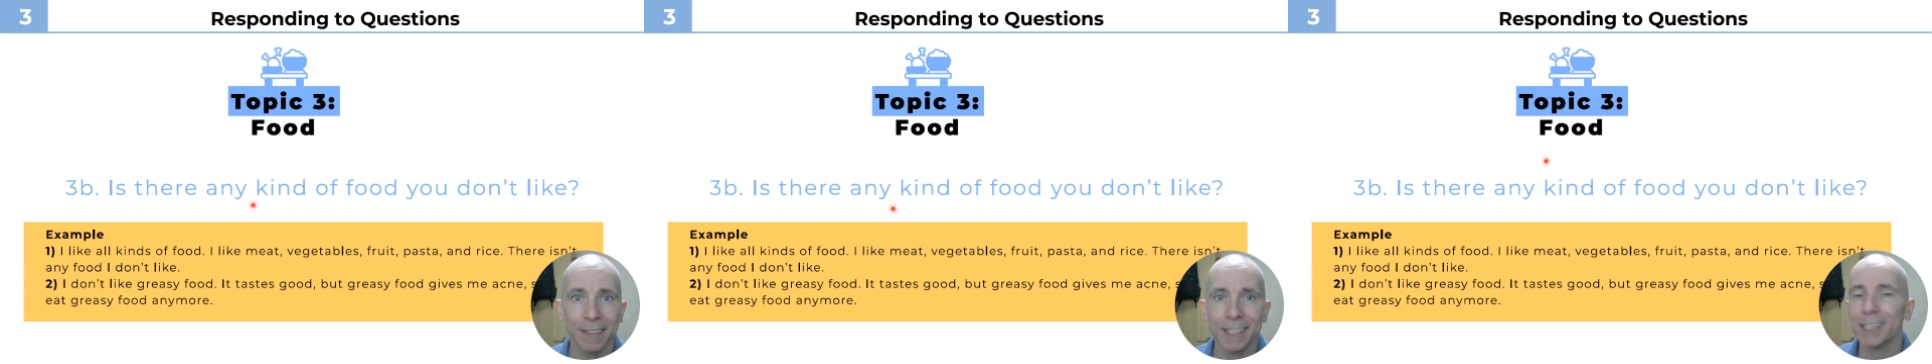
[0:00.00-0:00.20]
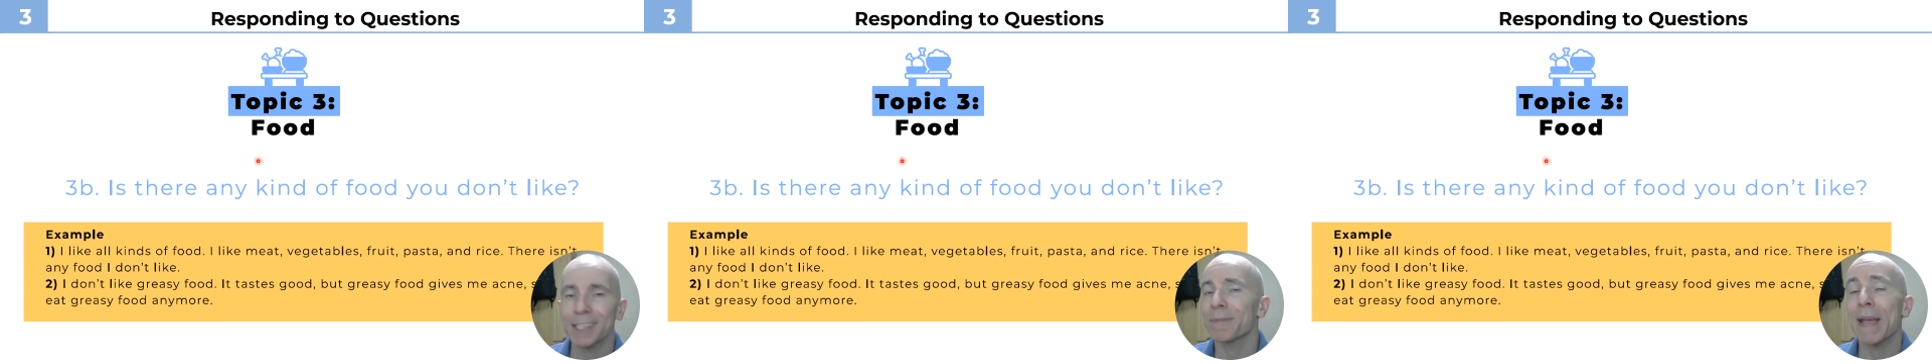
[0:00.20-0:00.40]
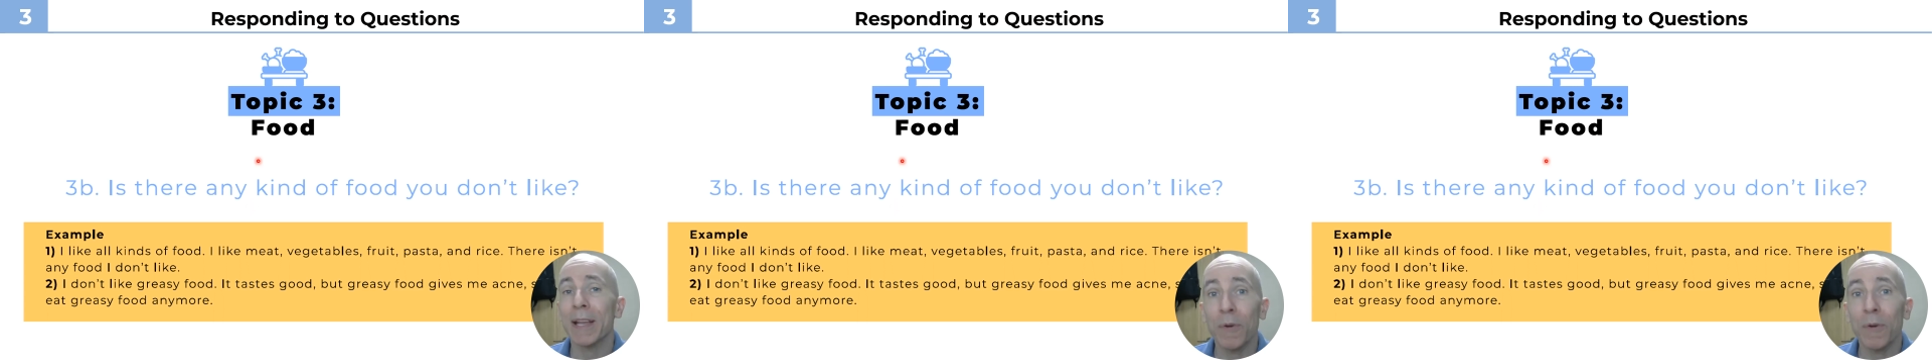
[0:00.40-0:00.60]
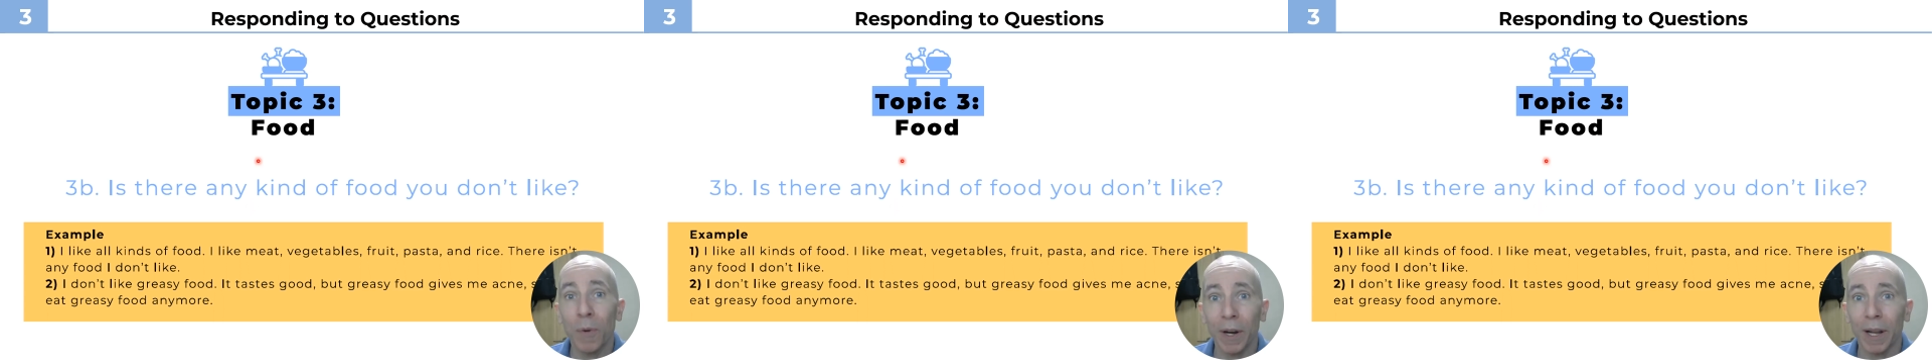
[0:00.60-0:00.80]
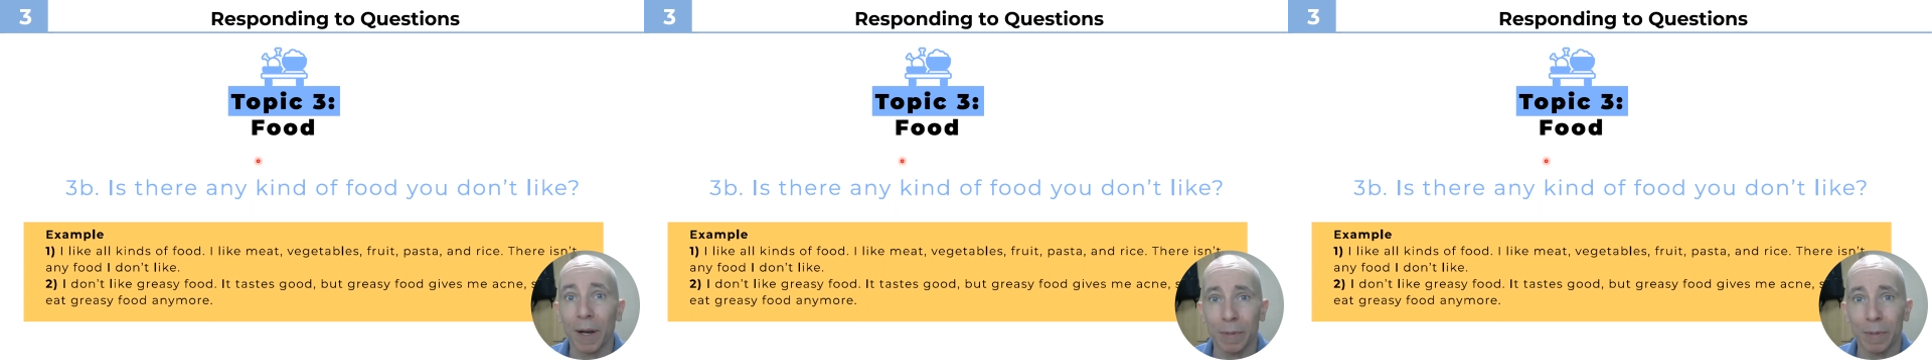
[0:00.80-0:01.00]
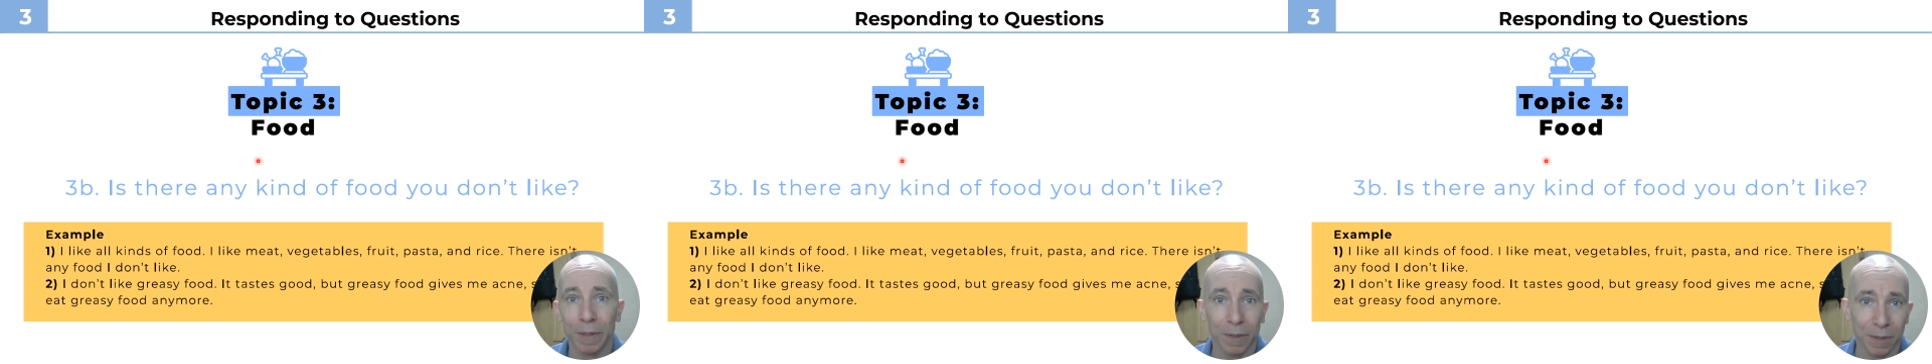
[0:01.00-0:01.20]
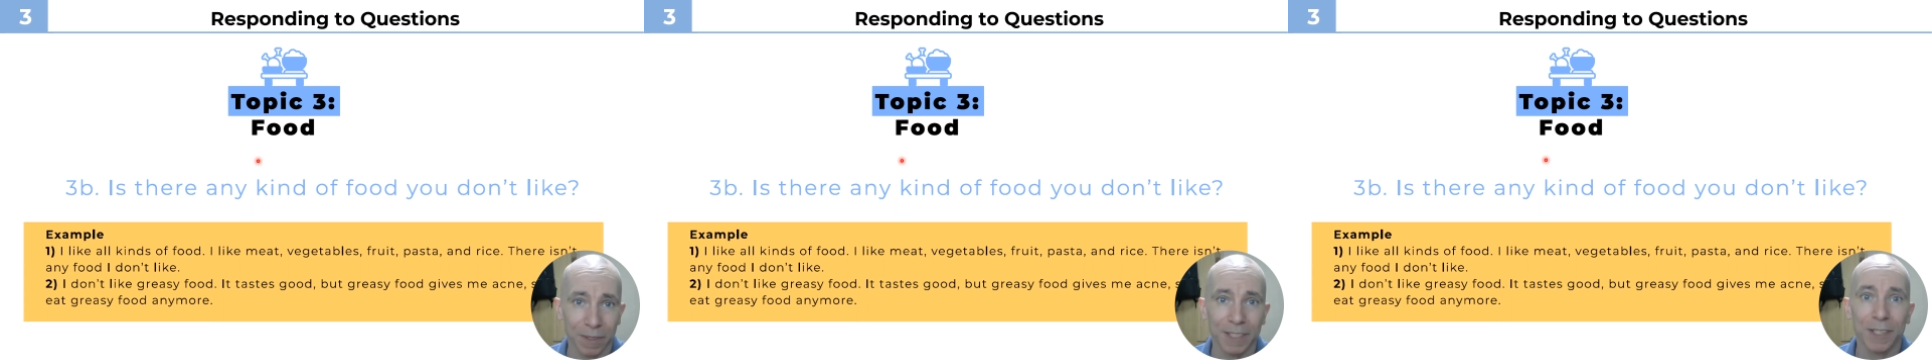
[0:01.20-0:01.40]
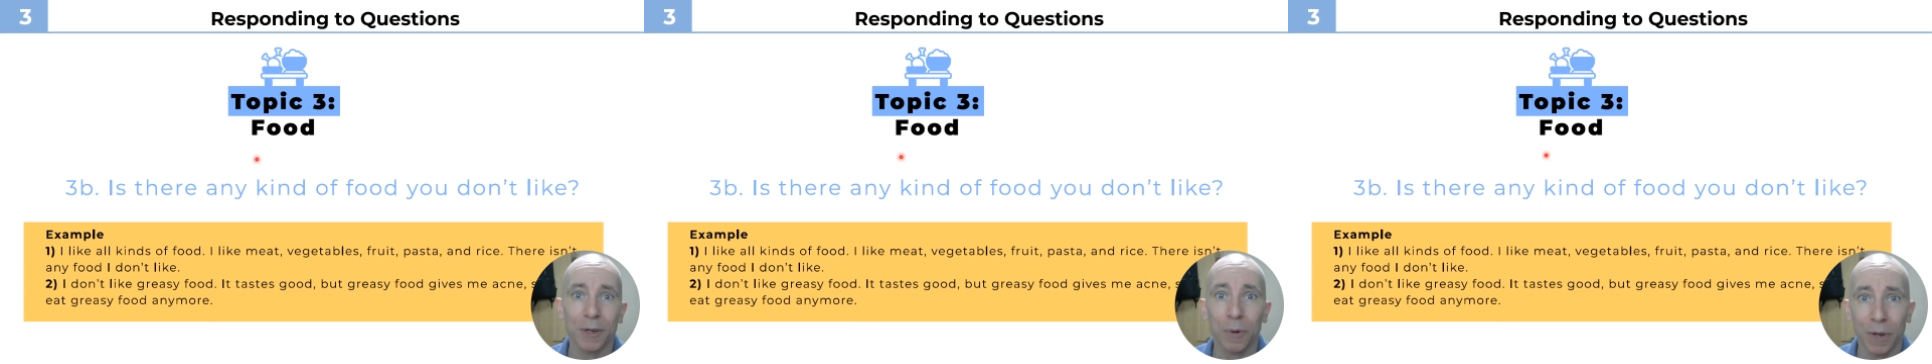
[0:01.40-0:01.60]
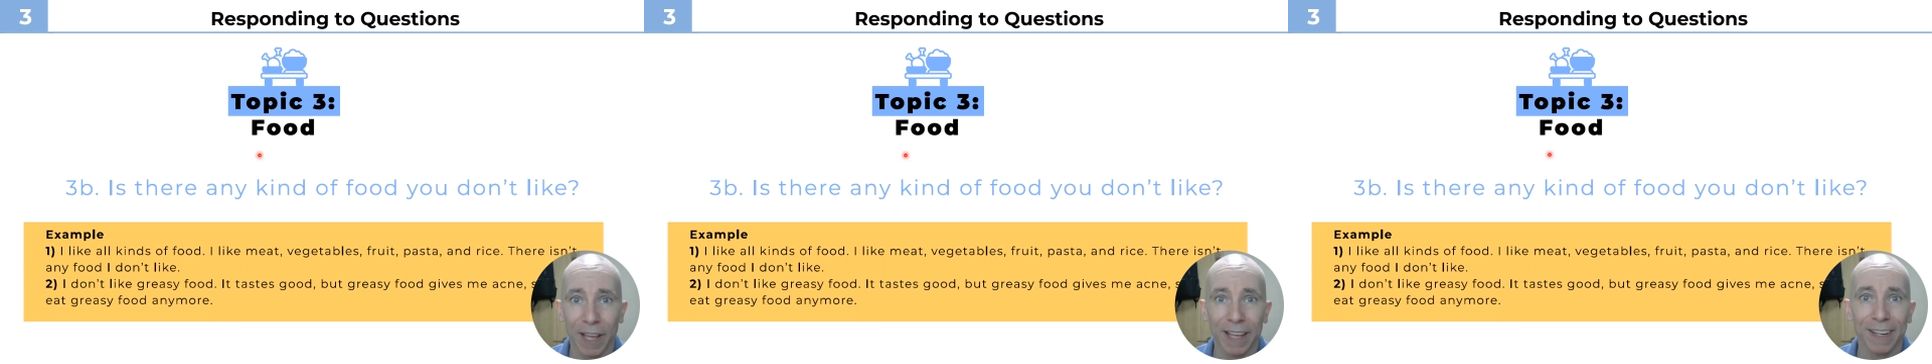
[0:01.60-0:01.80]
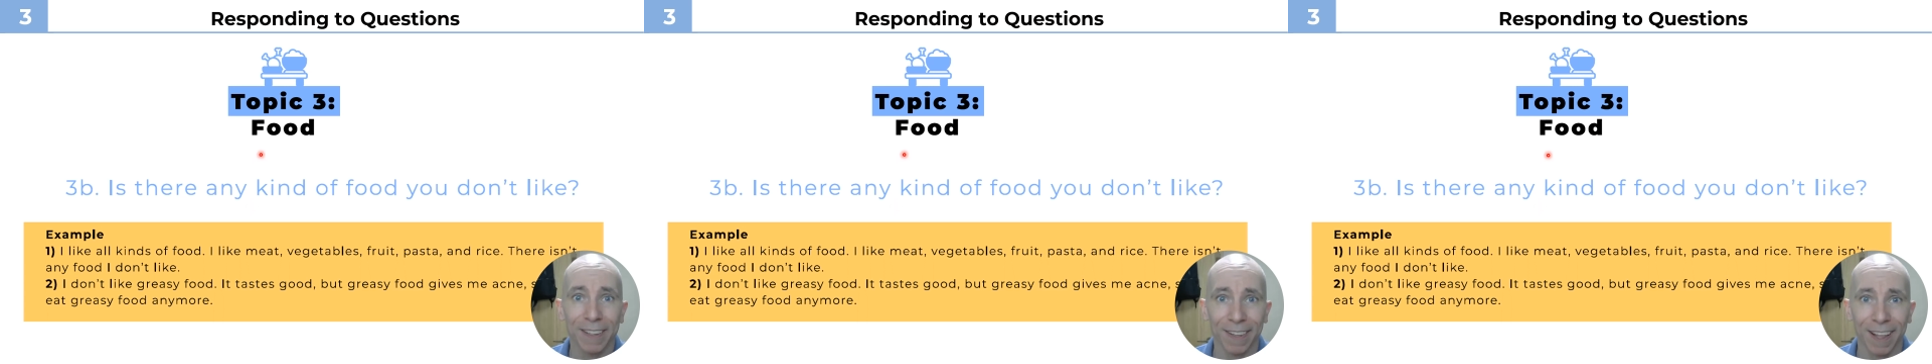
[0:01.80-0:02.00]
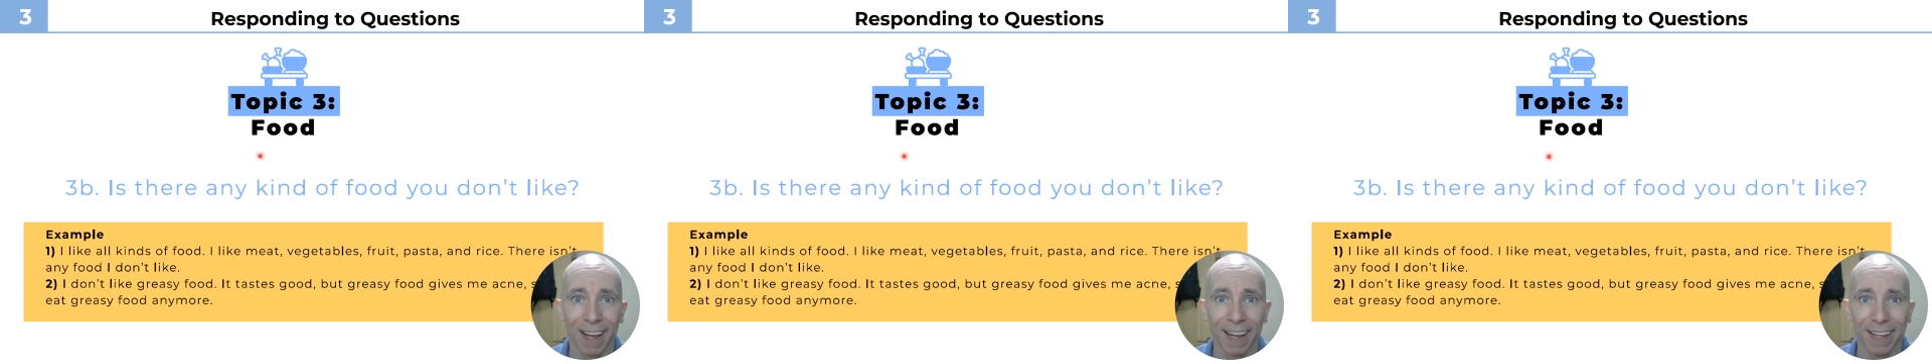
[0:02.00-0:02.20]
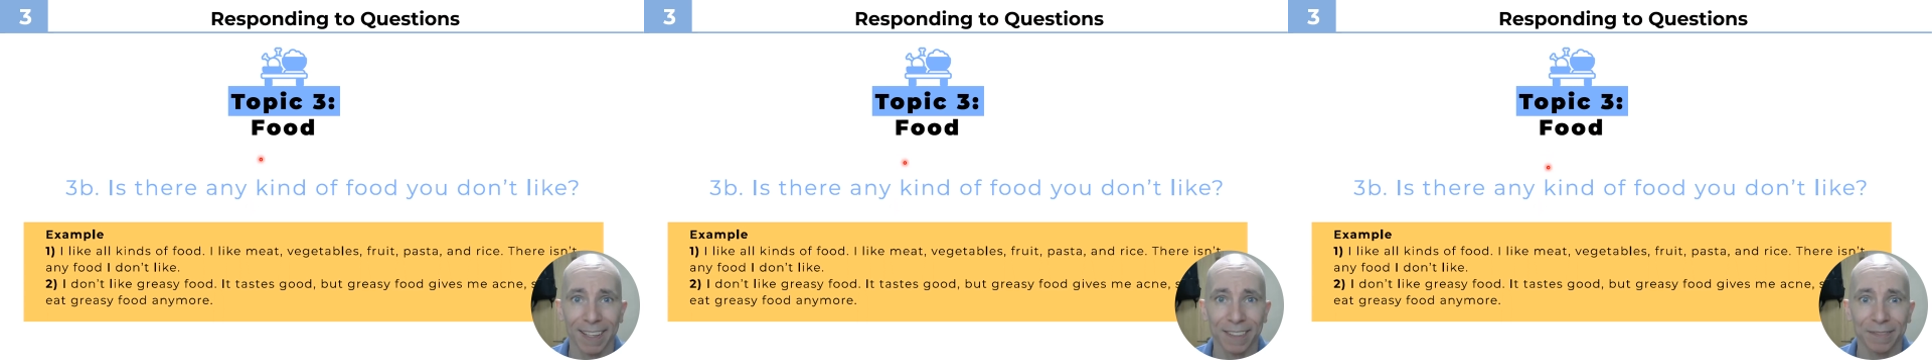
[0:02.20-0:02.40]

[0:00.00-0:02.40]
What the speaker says: just make one up. It's okay to lie.